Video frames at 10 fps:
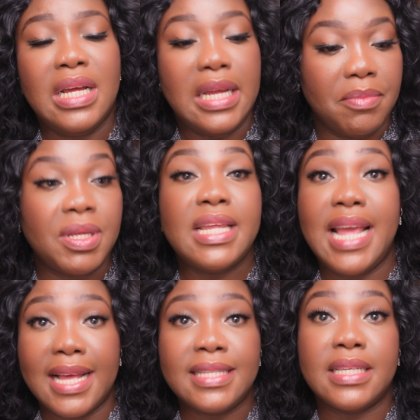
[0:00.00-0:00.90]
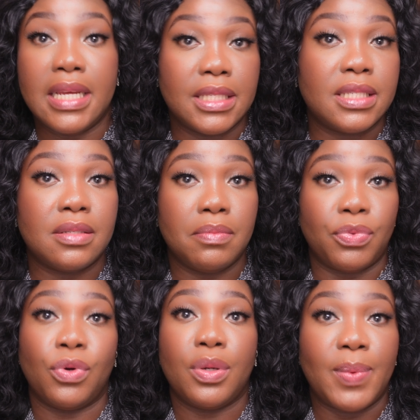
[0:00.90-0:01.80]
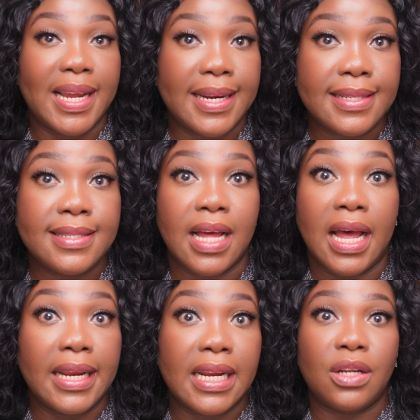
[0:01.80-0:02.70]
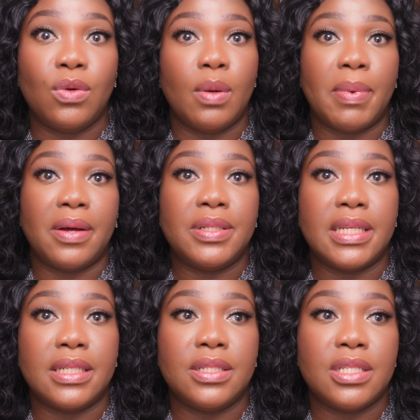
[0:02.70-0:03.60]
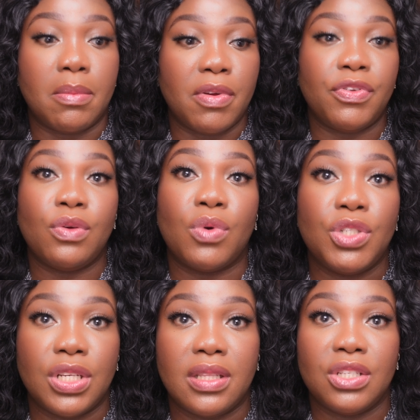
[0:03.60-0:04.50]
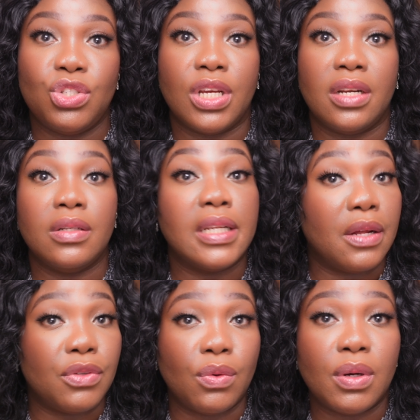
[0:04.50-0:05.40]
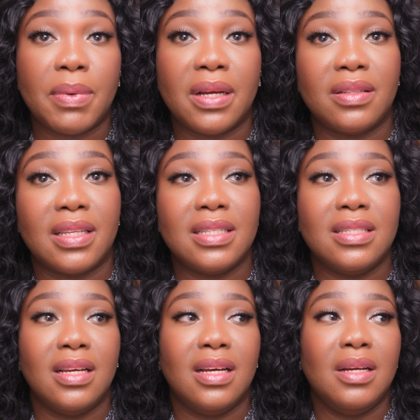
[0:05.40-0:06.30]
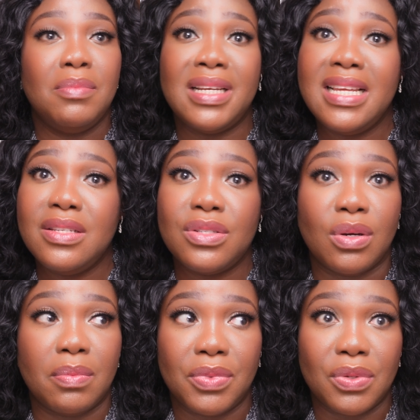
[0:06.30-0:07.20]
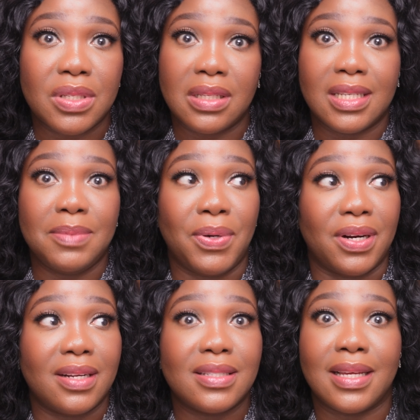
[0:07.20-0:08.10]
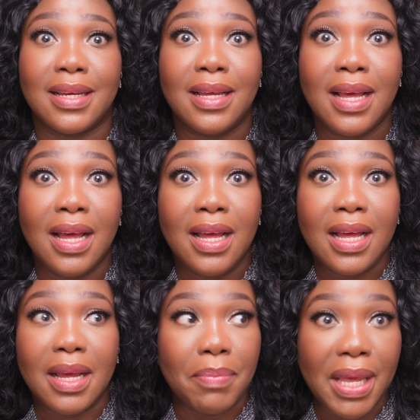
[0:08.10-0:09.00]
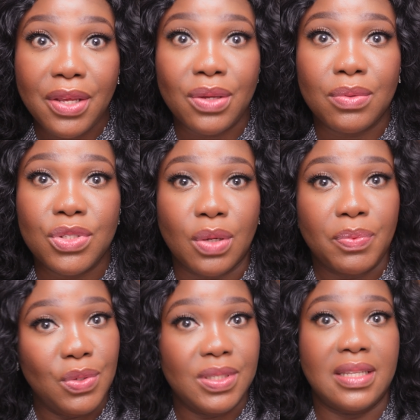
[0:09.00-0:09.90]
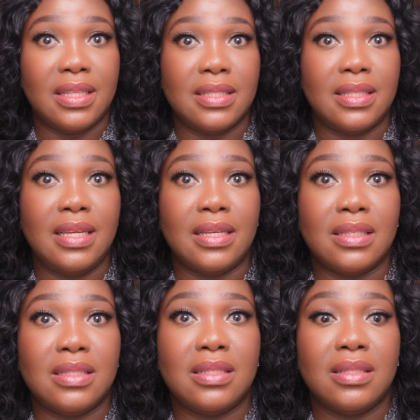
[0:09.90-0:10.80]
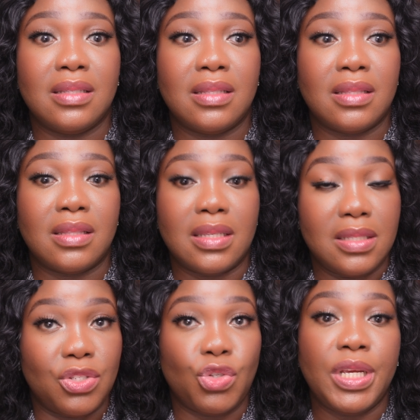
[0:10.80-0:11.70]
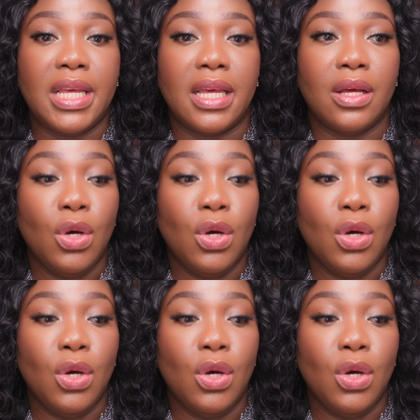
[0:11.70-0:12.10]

I mean, yes, it's brought awareness. I now know about it. Some of you watching this channel now know about this. Please stop using these products. I beg you, stop using these things. This is tricky.